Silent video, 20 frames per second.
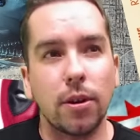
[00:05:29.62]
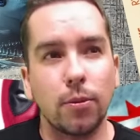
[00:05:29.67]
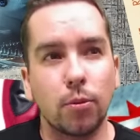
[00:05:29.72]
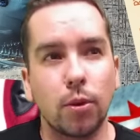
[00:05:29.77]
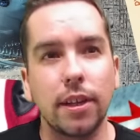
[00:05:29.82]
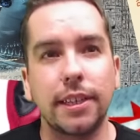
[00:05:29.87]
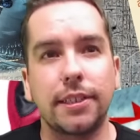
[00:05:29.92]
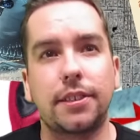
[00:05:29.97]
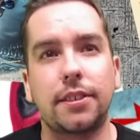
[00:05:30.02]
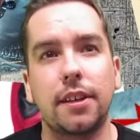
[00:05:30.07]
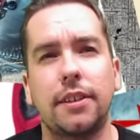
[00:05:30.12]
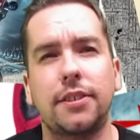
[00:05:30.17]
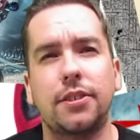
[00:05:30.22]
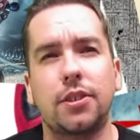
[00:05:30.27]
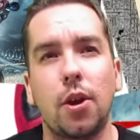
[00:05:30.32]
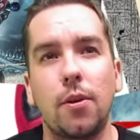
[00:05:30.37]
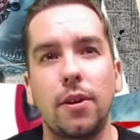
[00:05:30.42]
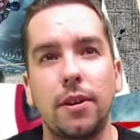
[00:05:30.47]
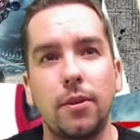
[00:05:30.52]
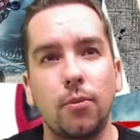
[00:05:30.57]
What really
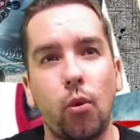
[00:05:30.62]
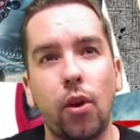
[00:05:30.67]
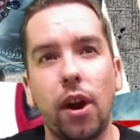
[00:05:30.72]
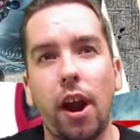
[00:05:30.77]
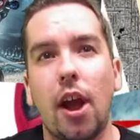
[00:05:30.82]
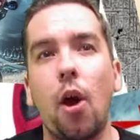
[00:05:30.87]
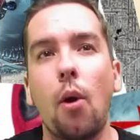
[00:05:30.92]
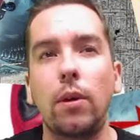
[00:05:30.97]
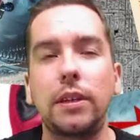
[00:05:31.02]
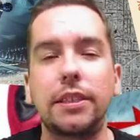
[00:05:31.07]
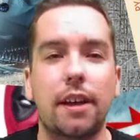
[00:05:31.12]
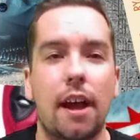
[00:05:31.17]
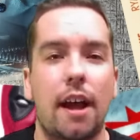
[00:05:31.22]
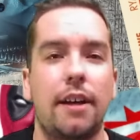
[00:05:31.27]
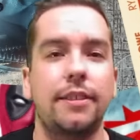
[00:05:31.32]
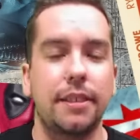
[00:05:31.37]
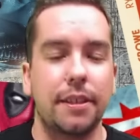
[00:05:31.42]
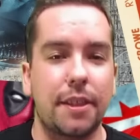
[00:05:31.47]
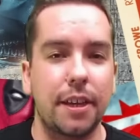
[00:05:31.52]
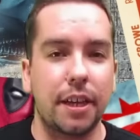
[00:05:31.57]
sucks, though, and what I always
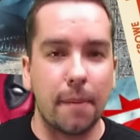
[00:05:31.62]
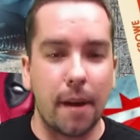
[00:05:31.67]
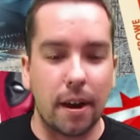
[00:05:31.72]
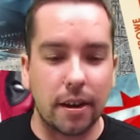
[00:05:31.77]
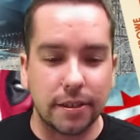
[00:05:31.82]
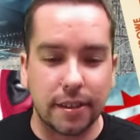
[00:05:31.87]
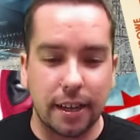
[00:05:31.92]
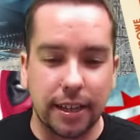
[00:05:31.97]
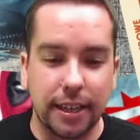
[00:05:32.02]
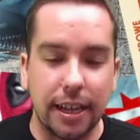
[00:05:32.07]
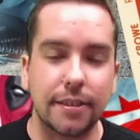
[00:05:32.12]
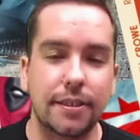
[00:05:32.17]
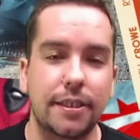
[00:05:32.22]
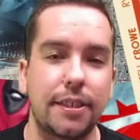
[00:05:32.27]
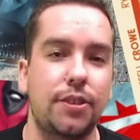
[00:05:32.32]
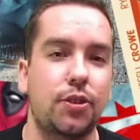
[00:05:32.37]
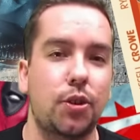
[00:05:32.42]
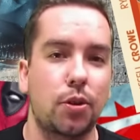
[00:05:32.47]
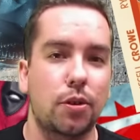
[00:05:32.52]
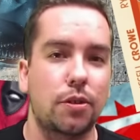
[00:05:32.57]
constantly think about is, like,
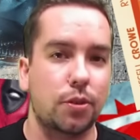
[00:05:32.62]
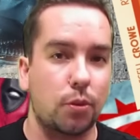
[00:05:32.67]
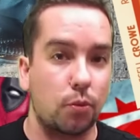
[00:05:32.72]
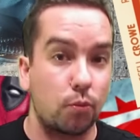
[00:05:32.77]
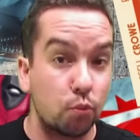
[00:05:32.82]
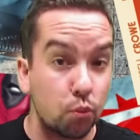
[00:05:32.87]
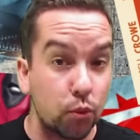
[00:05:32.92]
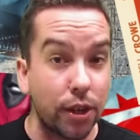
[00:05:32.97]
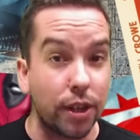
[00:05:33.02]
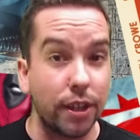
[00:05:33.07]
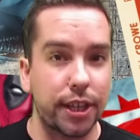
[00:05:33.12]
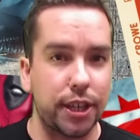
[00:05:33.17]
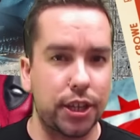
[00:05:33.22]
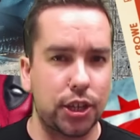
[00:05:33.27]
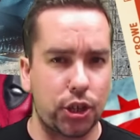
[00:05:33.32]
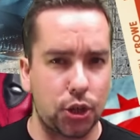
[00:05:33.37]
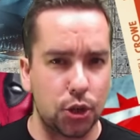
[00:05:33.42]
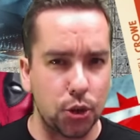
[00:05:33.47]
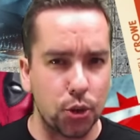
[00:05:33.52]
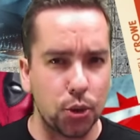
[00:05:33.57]
yes, these turtles are really
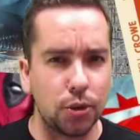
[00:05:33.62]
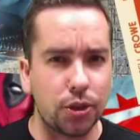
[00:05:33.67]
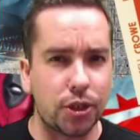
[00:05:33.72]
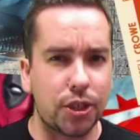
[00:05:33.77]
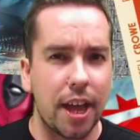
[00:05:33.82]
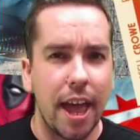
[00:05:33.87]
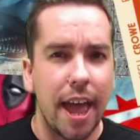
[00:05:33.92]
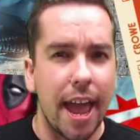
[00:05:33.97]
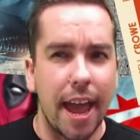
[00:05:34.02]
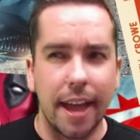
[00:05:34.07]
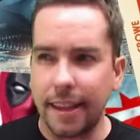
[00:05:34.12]
huge,